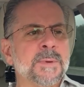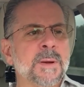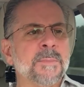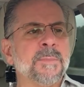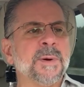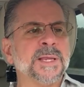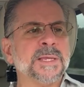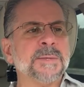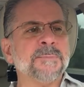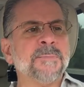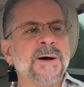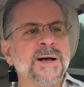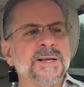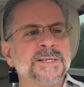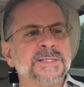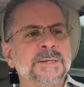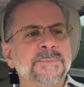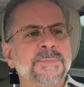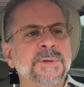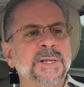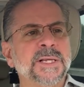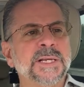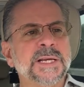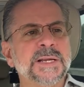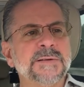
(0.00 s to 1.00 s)
about the
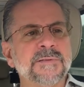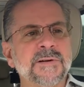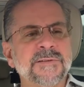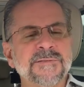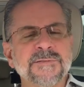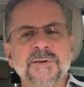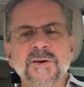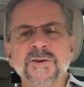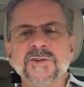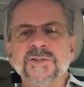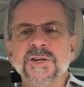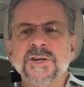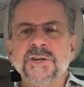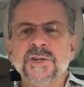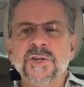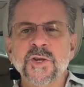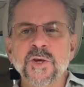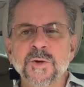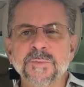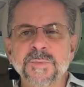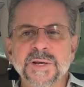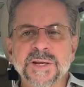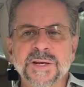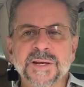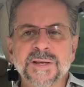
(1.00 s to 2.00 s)
possibility of a
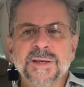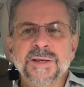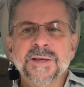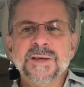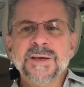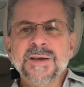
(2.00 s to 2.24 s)
first-in-human